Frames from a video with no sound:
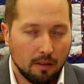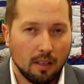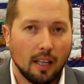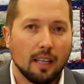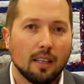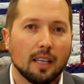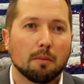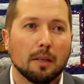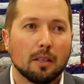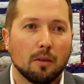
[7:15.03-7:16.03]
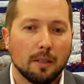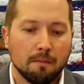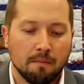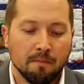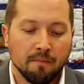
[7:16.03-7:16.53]
like Bitcoin.
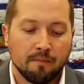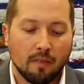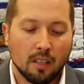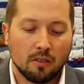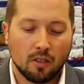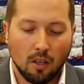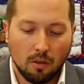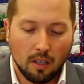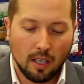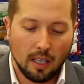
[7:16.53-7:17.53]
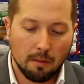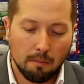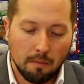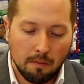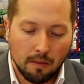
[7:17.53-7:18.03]
So
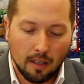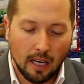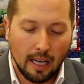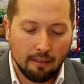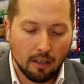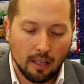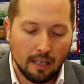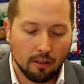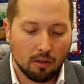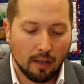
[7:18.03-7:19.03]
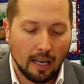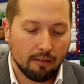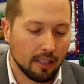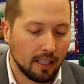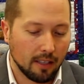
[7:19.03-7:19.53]
I have a
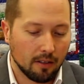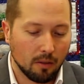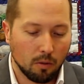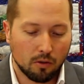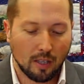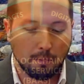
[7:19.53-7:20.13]
graphic here that we'll try